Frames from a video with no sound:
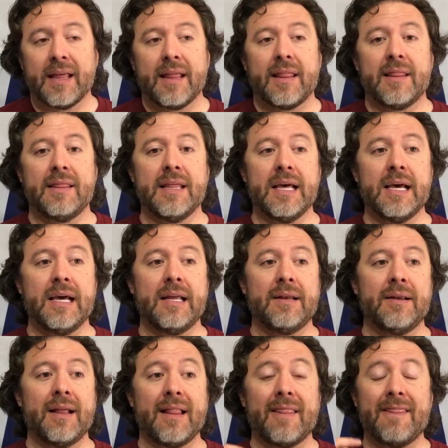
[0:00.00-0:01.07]

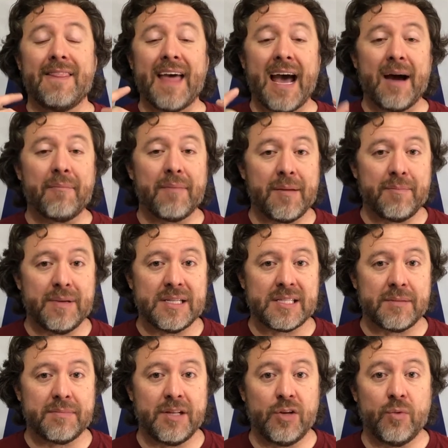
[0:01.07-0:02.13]
then that might be
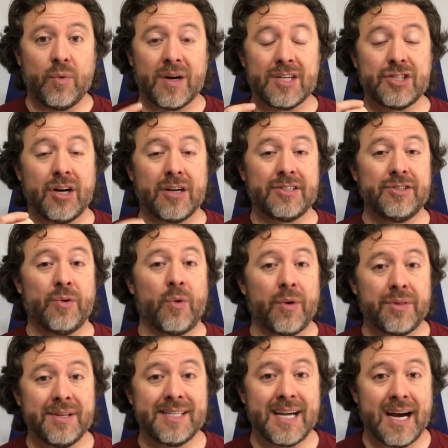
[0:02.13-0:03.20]
something you want to talk to your
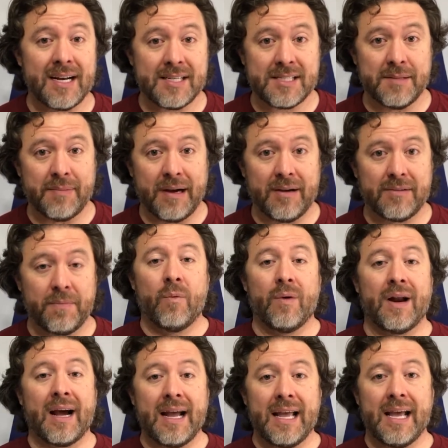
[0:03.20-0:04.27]
orthodontist about. When
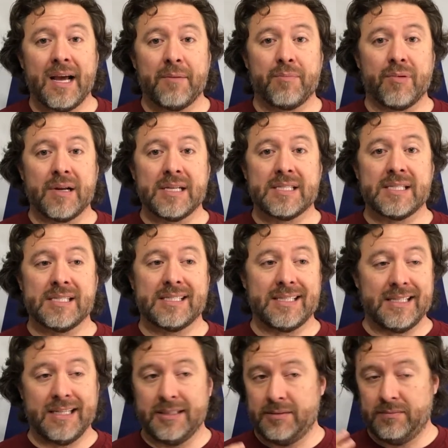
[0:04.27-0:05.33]
I had braces,
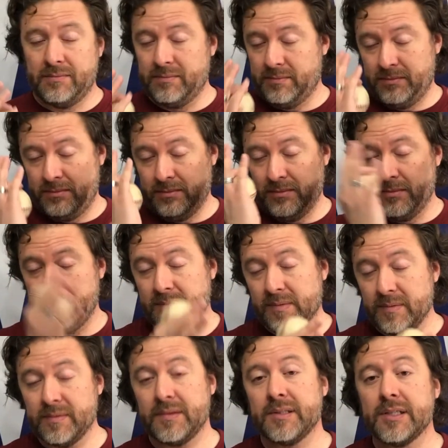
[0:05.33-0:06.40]
again,
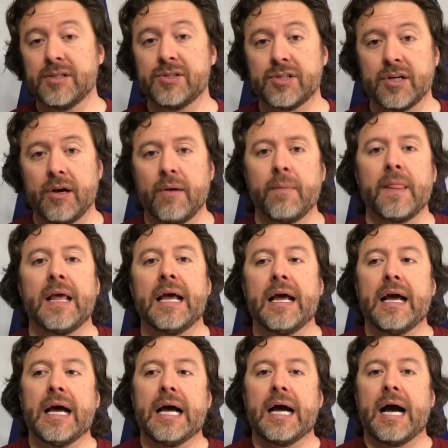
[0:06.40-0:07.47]
years ago,
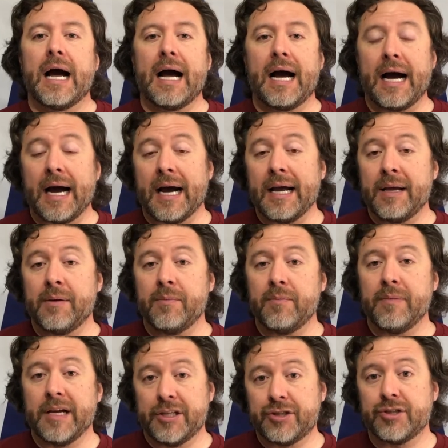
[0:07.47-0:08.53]
I
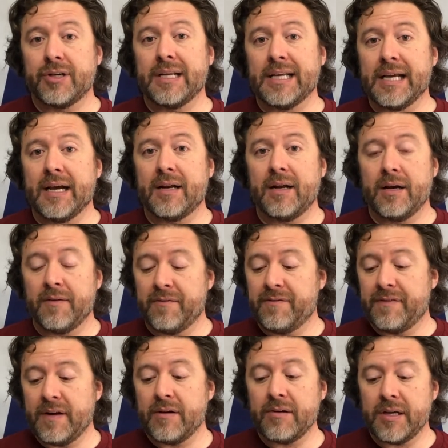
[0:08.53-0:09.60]
made sure to get a
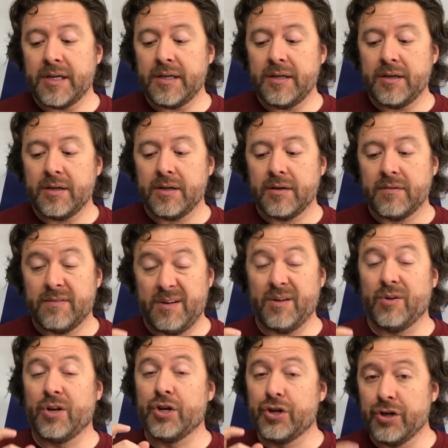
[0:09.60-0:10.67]
very,
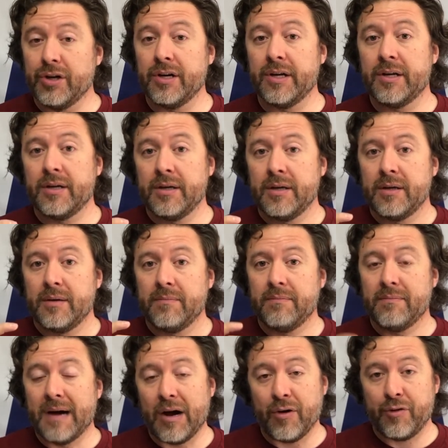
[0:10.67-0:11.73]
very good
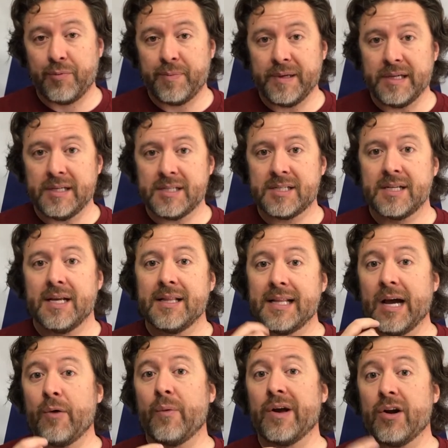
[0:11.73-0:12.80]
mouthpiece
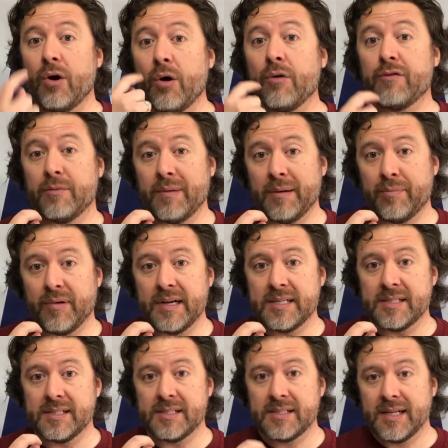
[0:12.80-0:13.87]
that went over my
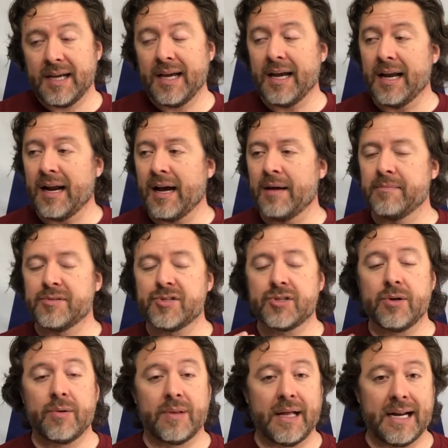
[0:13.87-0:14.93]
braces. And I'm
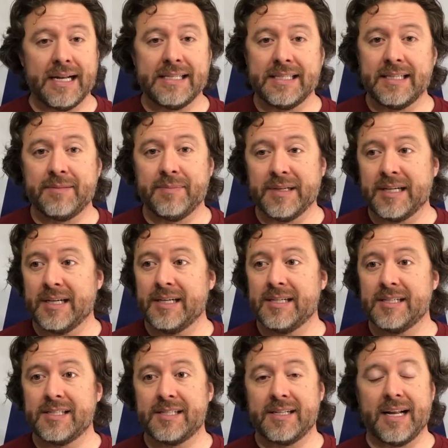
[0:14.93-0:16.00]
so glad I did,
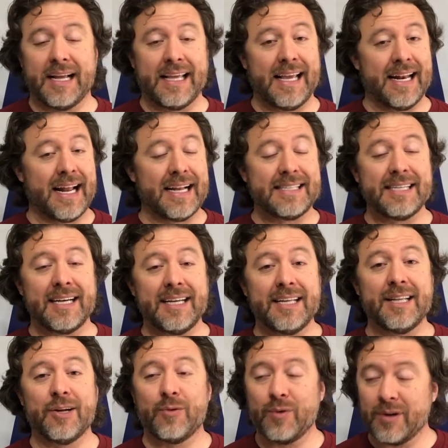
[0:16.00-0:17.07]
because I cannot tell you,
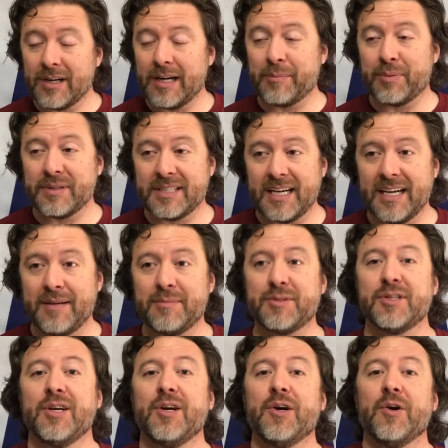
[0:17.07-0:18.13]
there were a couple times
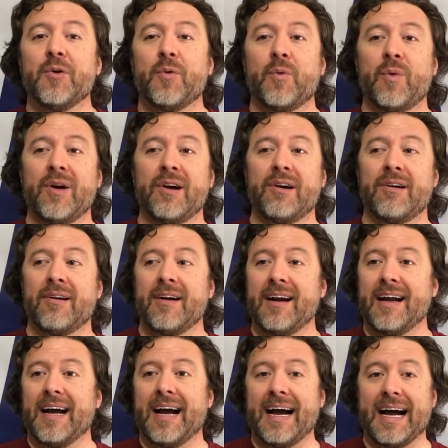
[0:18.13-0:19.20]
where
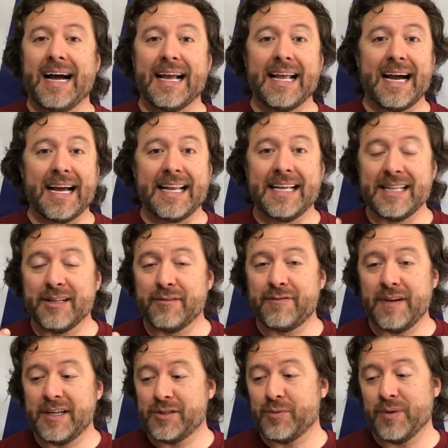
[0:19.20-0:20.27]
I got hit in the
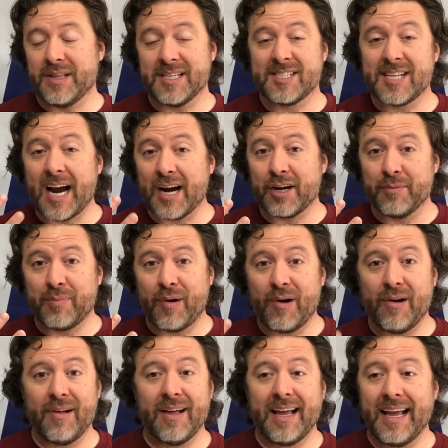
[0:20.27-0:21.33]
face with a soccer
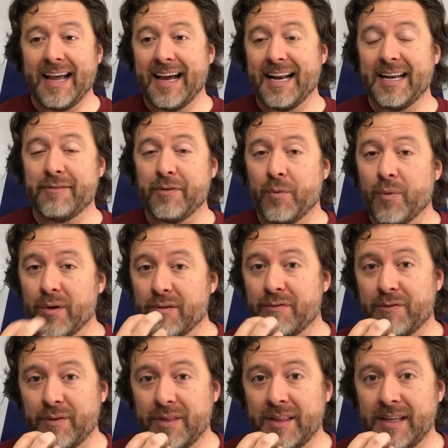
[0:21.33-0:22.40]
ball, and if it weren't
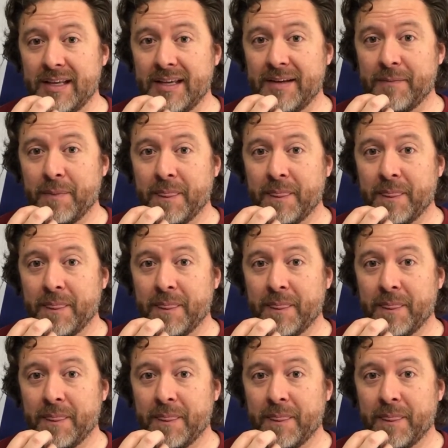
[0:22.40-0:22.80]
for the